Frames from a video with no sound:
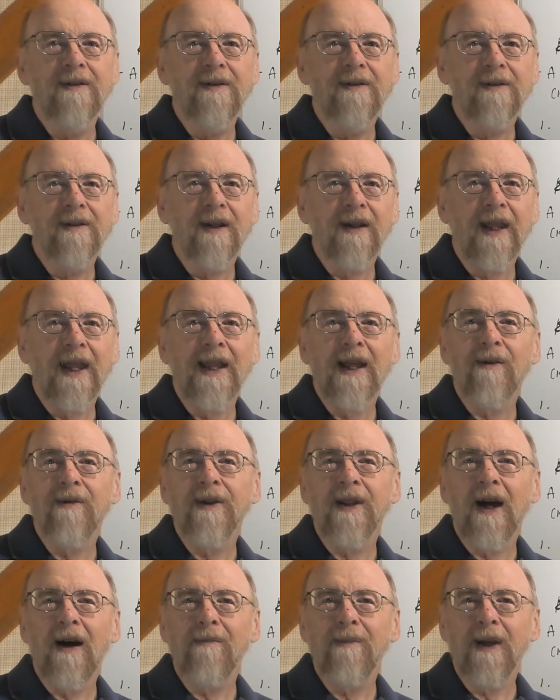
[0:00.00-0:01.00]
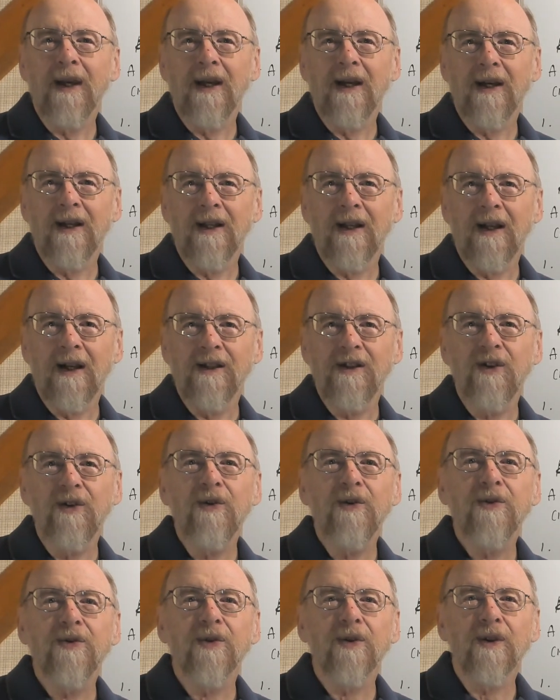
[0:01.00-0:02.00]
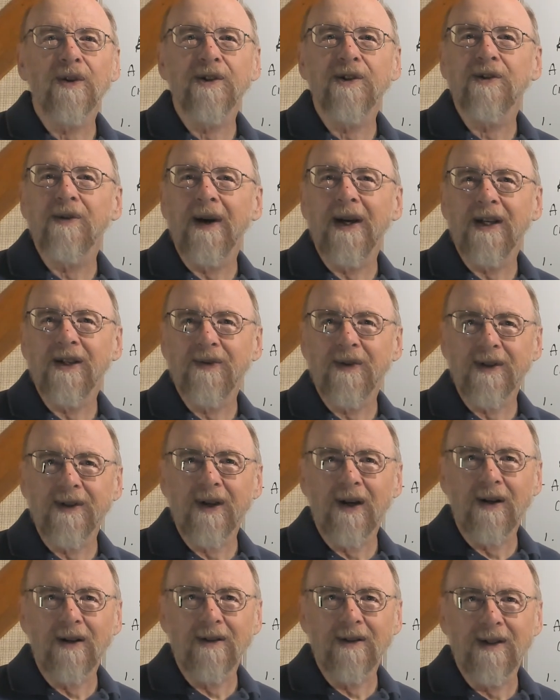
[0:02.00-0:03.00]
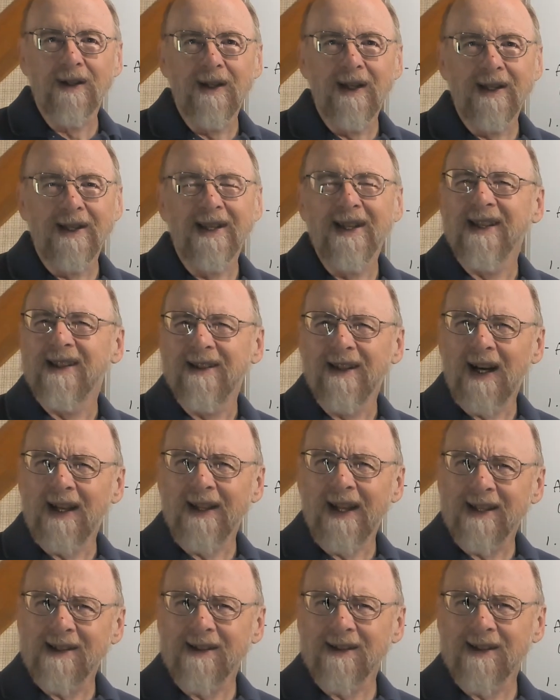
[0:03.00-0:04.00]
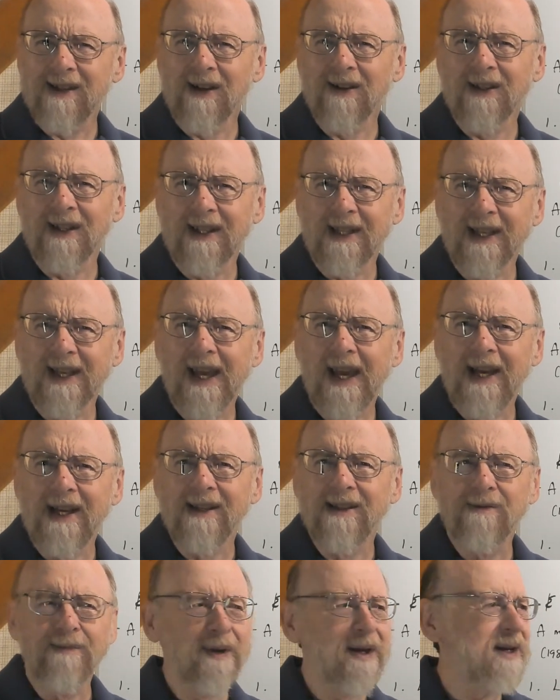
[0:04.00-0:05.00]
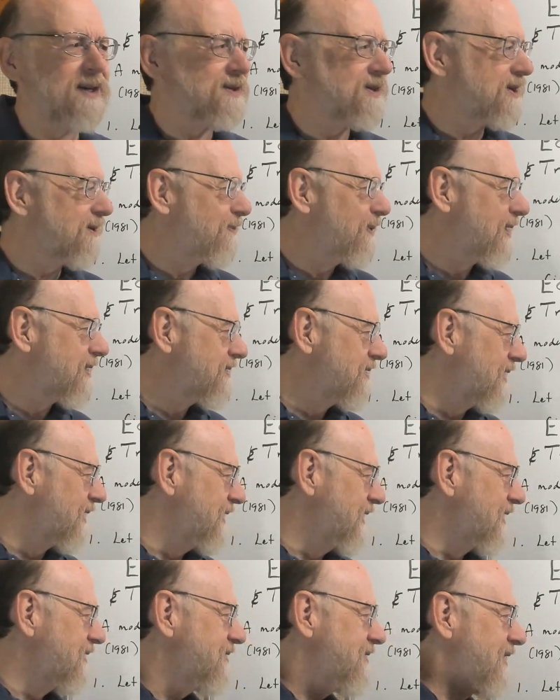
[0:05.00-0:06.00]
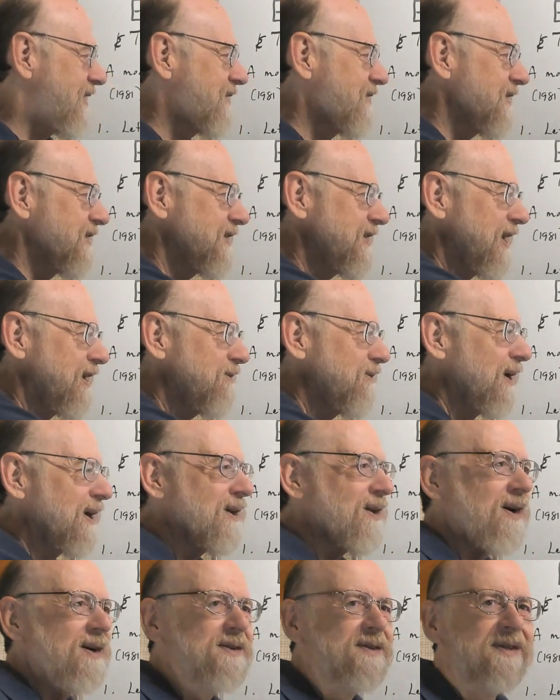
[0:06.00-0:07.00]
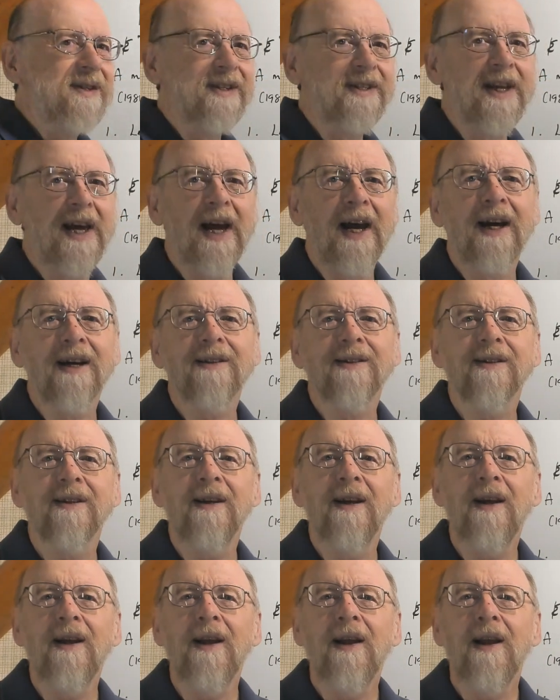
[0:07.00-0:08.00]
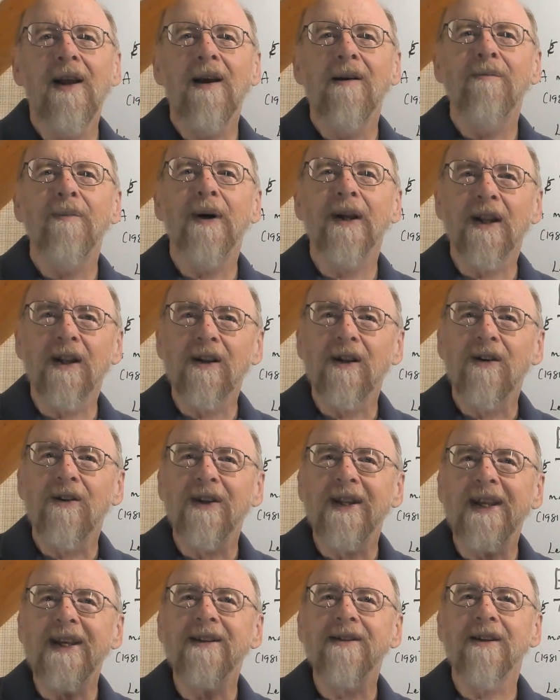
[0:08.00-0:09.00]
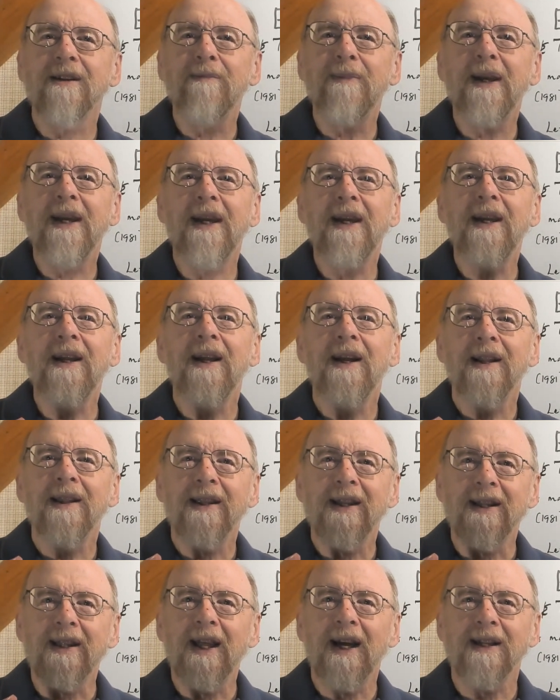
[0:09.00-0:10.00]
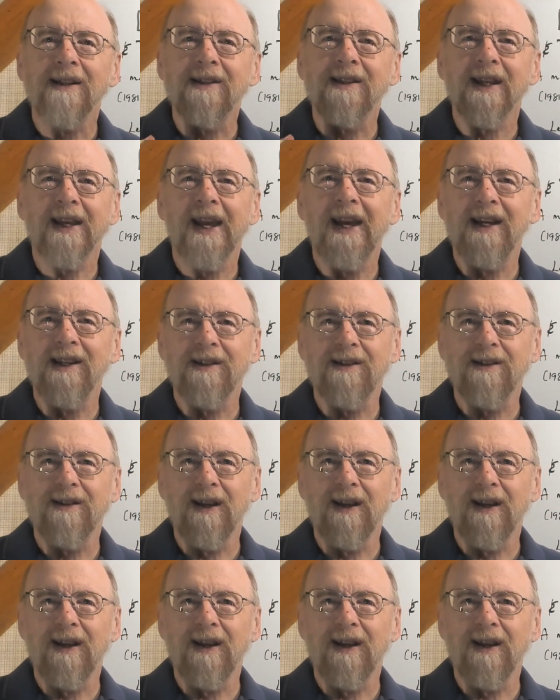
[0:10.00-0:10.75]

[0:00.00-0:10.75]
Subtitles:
Okay, that would not be an unusual or strange result. It's not necessarily the case because it depends on the extent of the deadweight loss of the tax. But it could easily be that that's the case.